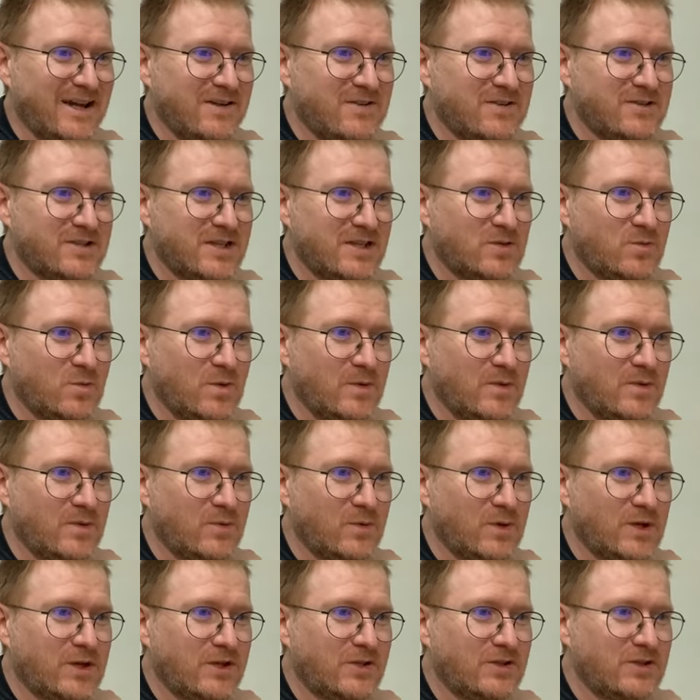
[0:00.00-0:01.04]
I know, you said
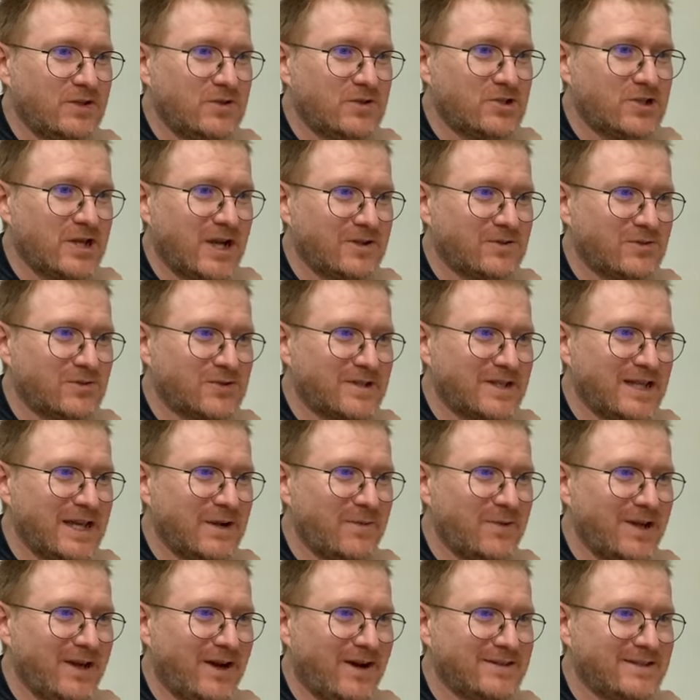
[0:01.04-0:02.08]
we couldn't do
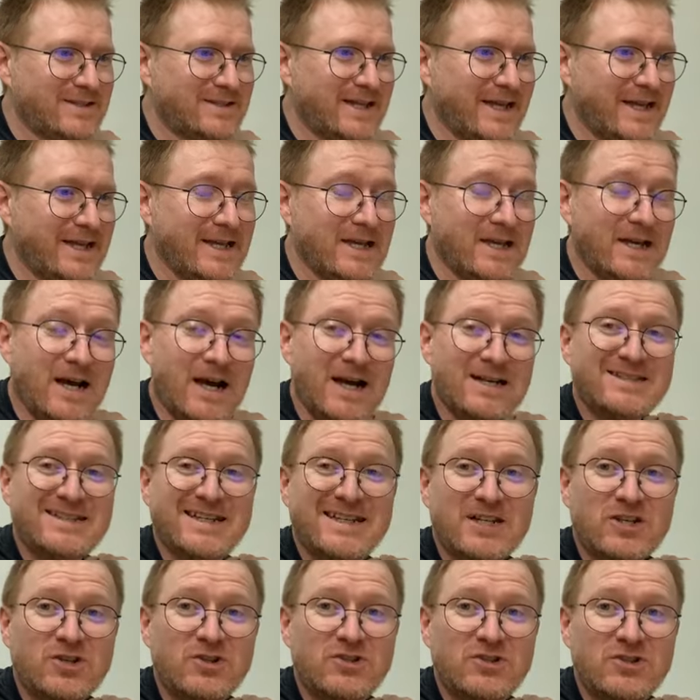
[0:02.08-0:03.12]
shuttles, and here we are today.
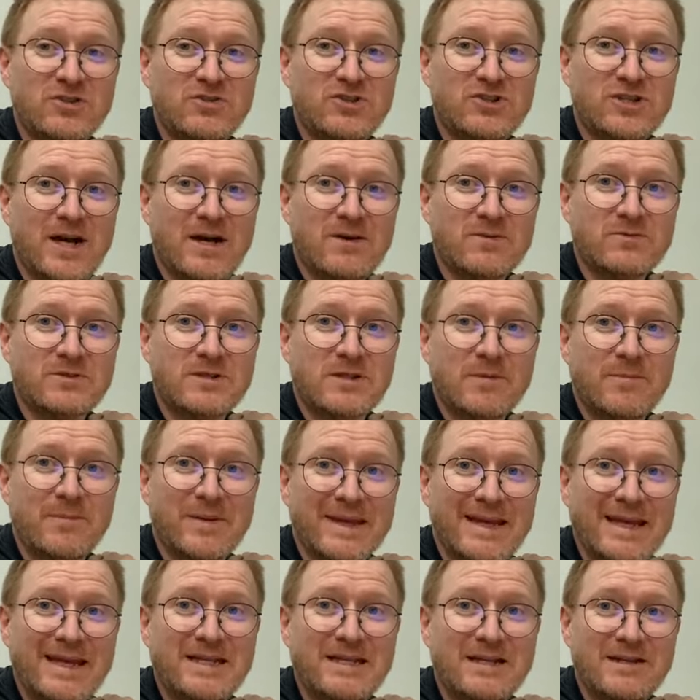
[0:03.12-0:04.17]
I said I couldn't do shuttles
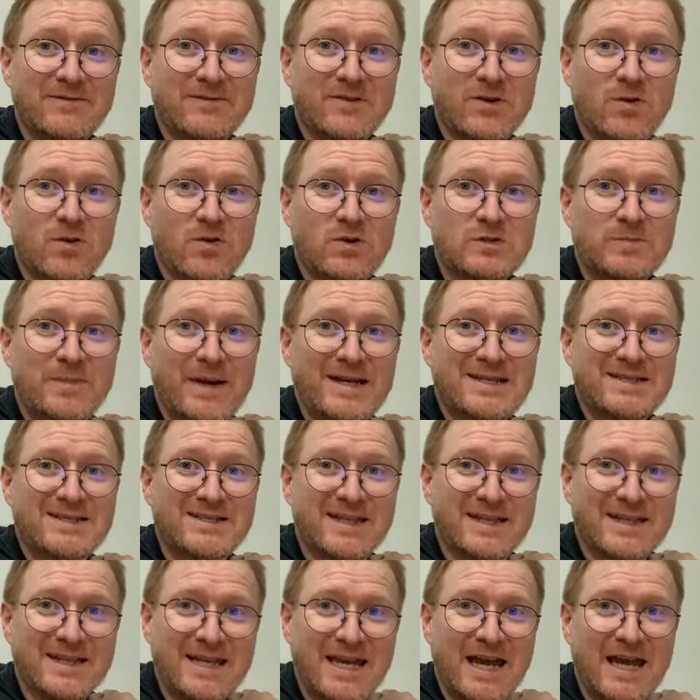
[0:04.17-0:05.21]
at the beginning of Core
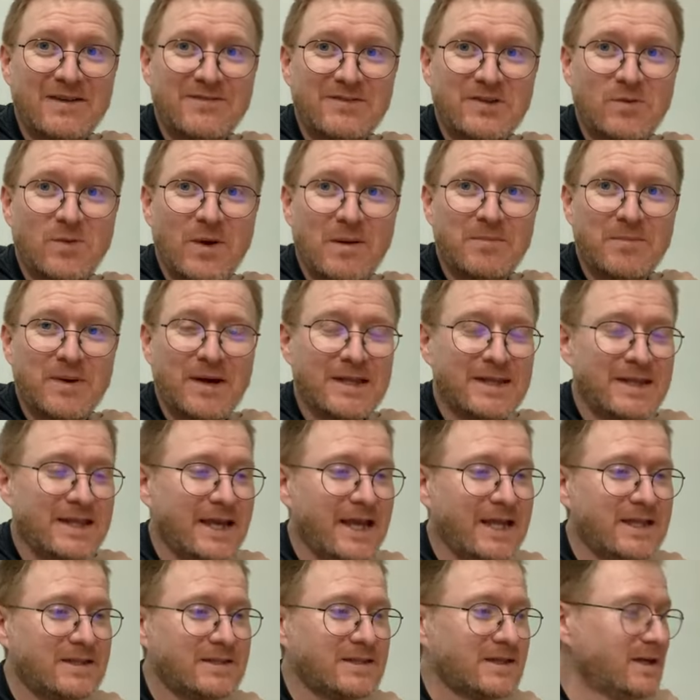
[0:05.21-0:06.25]
Space and then gave you one
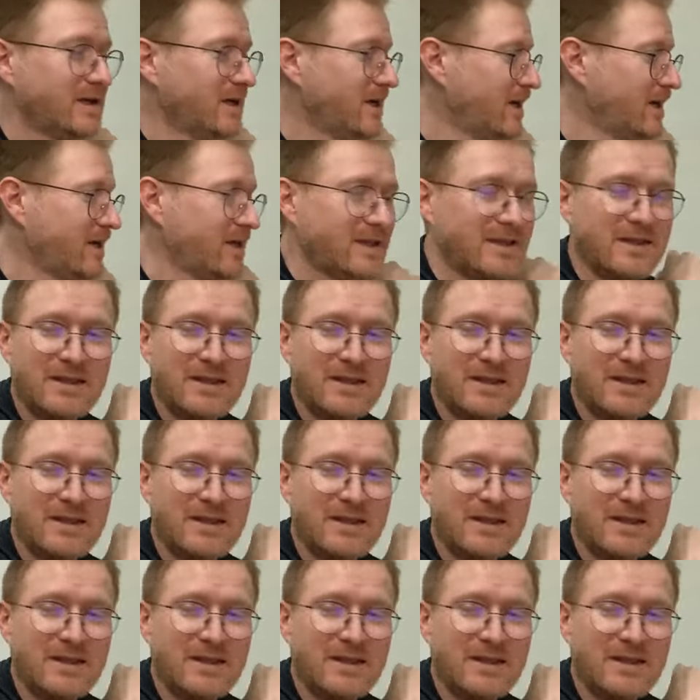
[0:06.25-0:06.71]
by the end.